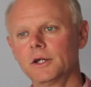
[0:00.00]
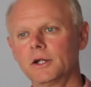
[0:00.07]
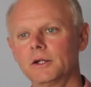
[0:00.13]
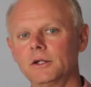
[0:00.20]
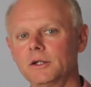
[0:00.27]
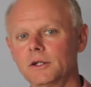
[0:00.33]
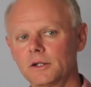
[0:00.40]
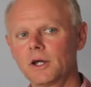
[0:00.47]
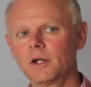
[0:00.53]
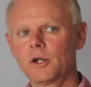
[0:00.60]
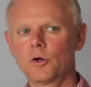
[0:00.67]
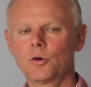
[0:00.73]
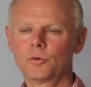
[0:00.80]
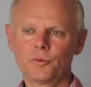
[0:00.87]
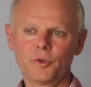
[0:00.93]
And I
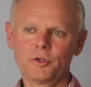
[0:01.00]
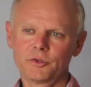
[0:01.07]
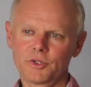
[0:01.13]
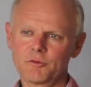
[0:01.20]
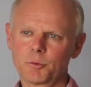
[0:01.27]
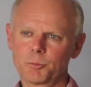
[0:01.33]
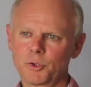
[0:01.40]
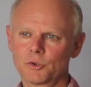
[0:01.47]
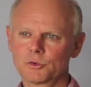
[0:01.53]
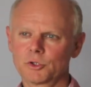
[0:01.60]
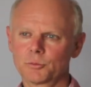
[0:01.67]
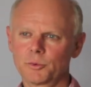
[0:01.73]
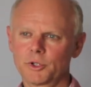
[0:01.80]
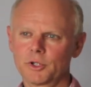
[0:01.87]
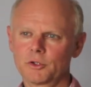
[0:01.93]
know several
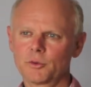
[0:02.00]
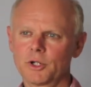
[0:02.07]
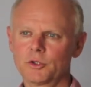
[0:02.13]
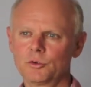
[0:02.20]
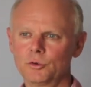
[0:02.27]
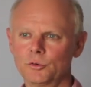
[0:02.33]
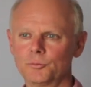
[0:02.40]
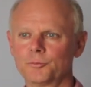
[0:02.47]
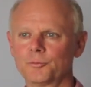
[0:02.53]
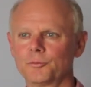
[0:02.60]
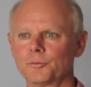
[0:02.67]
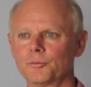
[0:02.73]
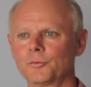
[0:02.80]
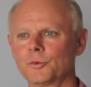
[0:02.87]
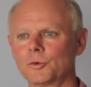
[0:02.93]
projects where they try to,
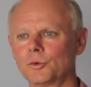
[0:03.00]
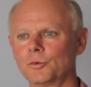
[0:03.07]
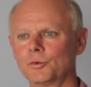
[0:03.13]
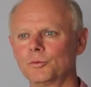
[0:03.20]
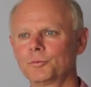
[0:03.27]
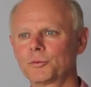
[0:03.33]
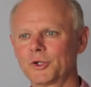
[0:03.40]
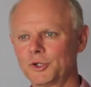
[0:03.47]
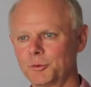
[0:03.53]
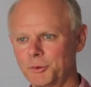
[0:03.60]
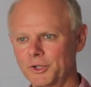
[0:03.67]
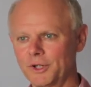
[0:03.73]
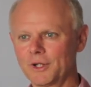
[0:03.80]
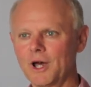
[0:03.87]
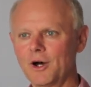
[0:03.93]
to
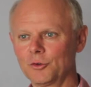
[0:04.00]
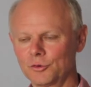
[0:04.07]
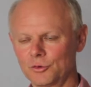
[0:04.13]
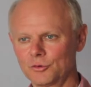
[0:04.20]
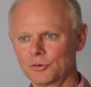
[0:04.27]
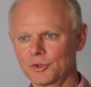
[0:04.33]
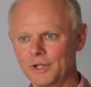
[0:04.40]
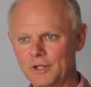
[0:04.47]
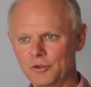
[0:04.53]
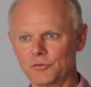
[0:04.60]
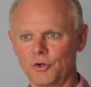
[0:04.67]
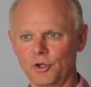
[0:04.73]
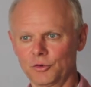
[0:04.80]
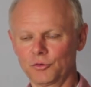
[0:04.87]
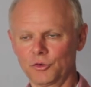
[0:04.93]
precipitate out
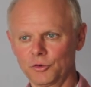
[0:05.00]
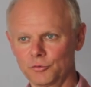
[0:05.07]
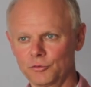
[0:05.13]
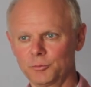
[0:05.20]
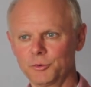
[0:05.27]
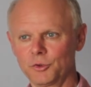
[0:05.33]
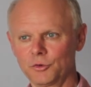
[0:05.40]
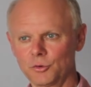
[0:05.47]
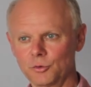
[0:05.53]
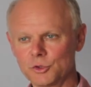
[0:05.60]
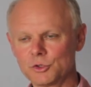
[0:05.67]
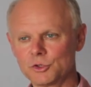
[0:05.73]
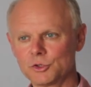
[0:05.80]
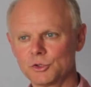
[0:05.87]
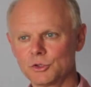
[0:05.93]
clean phosphorus from the
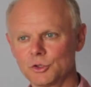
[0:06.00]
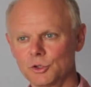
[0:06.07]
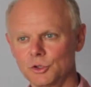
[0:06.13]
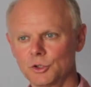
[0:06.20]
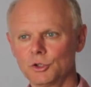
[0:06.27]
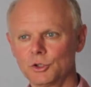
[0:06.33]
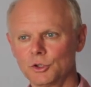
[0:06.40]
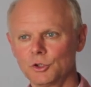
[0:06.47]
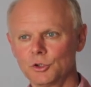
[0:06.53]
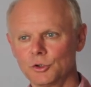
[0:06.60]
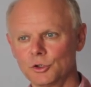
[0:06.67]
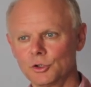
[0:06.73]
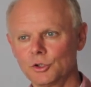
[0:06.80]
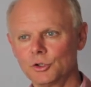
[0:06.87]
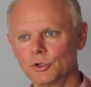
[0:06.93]
sewage
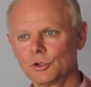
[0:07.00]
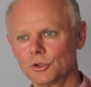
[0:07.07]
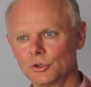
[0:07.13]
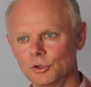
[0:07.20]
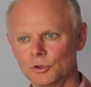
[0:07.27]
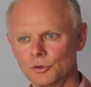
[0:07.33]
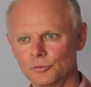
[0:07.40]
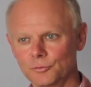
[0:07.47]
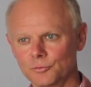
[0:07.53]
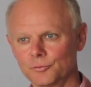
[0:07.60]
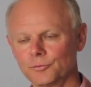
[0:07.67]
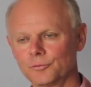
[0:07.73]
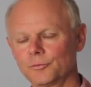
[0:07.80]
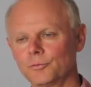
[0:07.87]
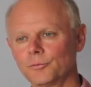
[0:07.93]
uh,
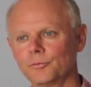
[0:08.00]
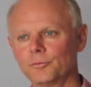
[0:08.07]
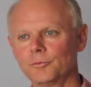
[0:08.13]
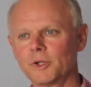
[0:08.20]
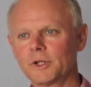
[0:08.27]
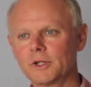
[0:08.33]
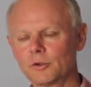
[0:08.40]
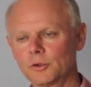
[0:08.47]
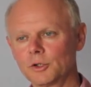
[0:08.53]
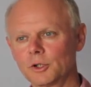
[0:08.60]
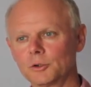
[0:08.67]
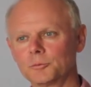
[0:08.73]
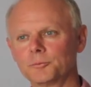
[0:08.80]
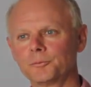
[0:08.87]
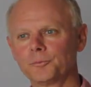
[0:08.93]

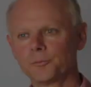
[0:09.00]
material.